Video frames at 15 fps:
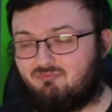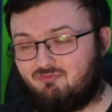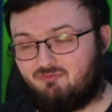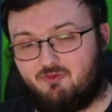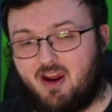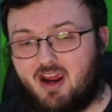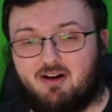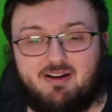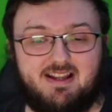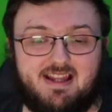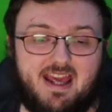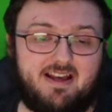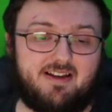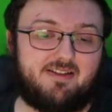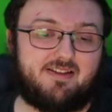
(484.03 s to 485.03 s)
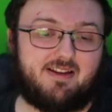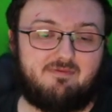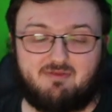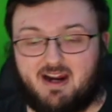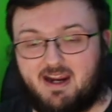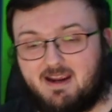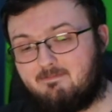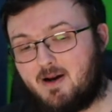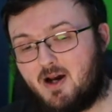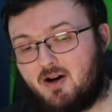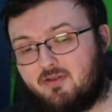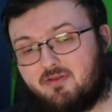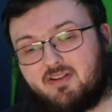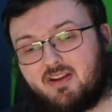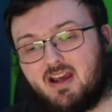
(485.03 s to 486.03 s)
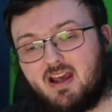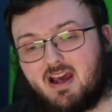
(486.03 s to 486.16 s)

tales and rainbows